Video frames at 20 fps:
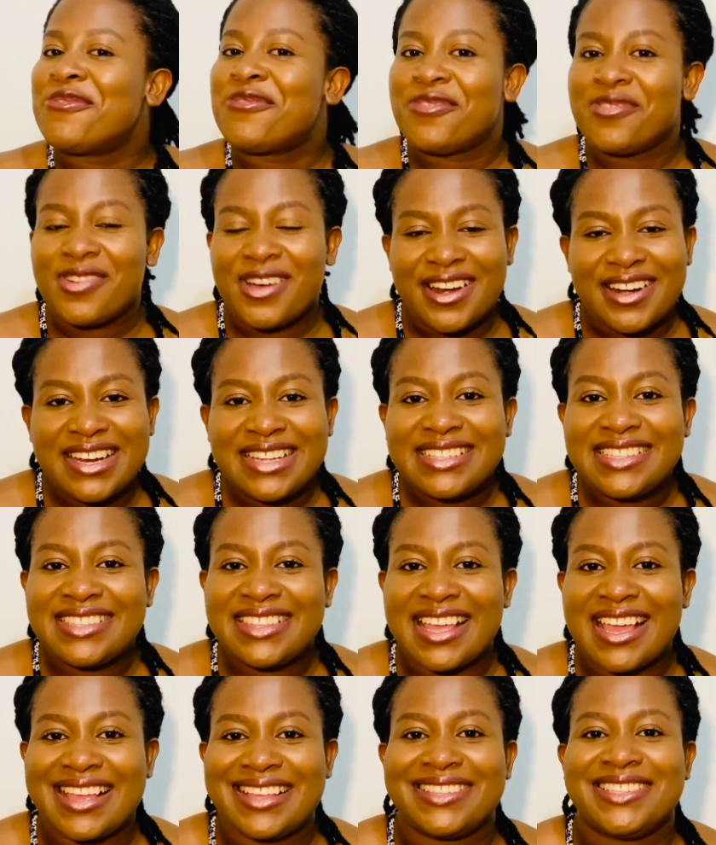for
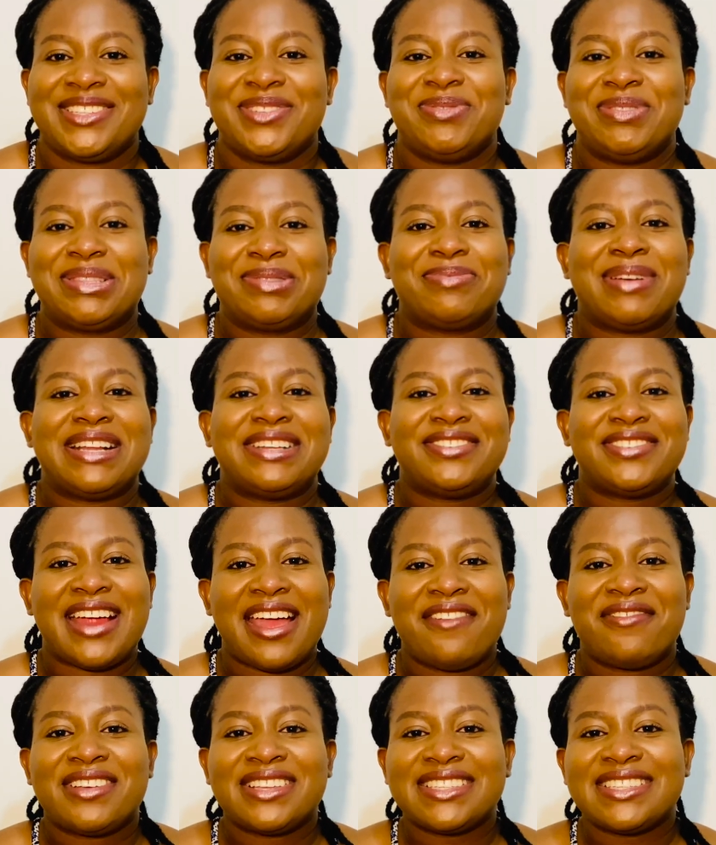instance, with my
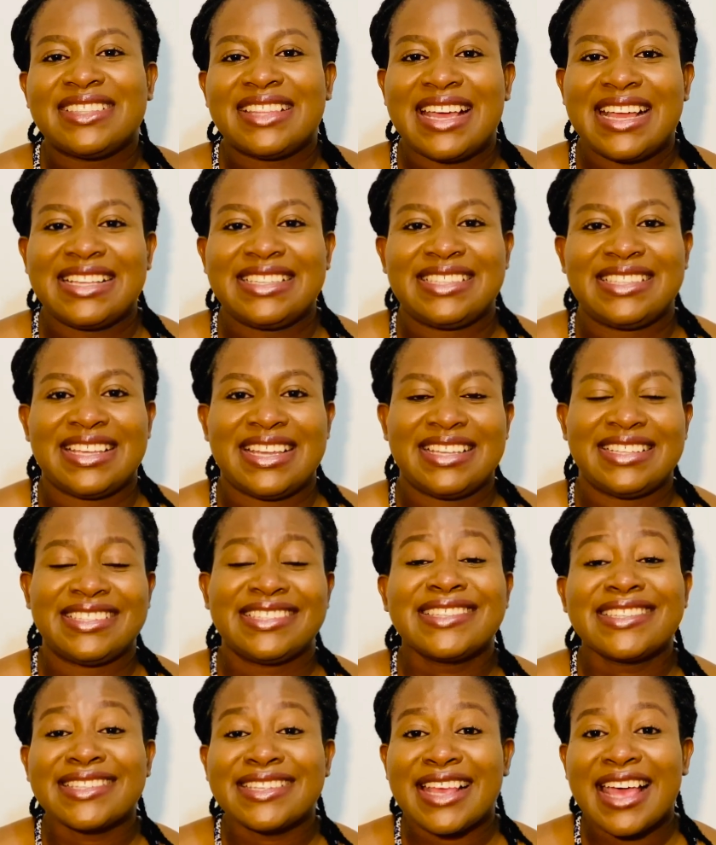driver's
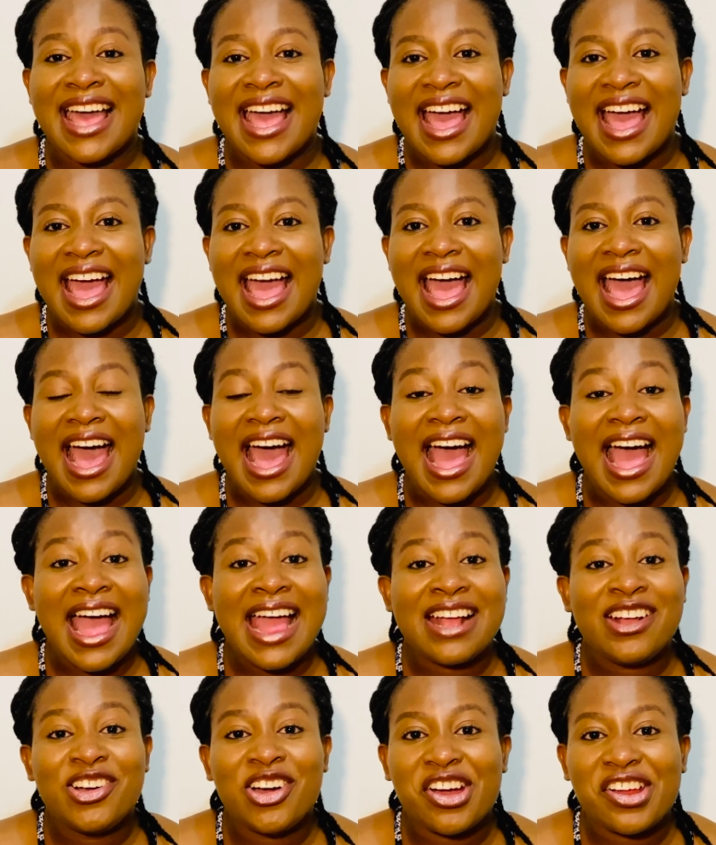license,
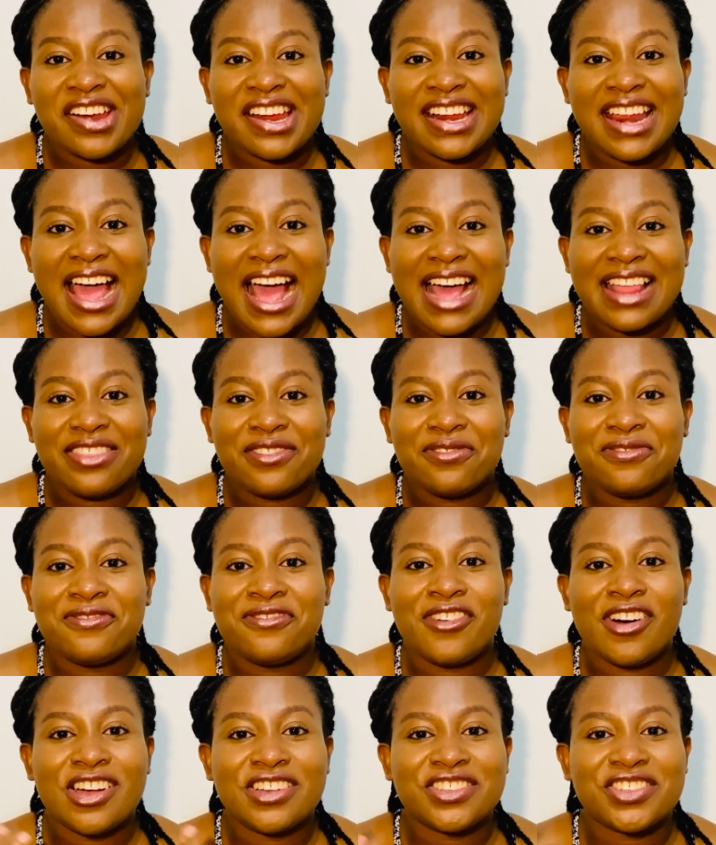I got it at the
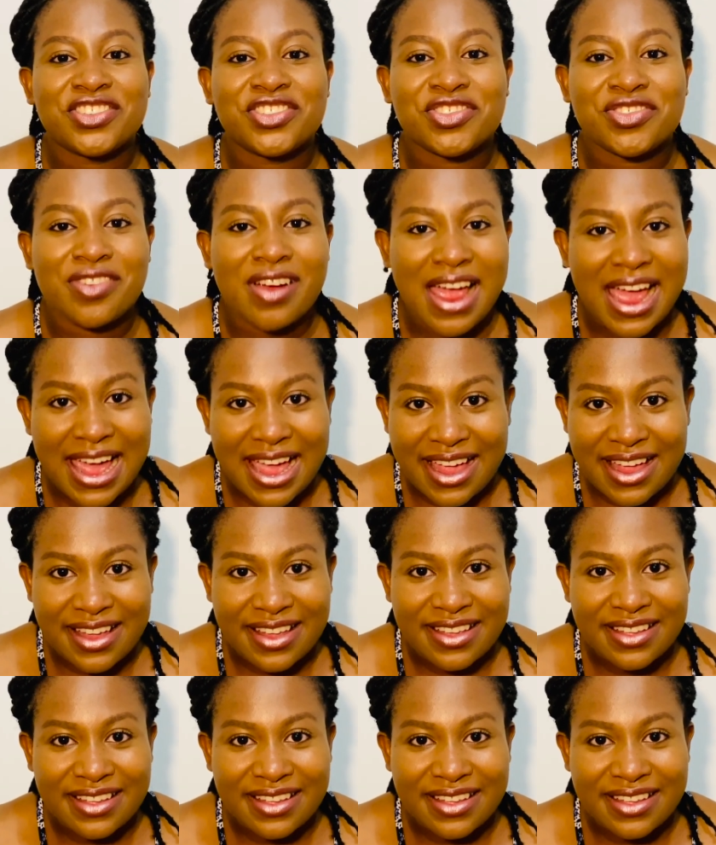first try.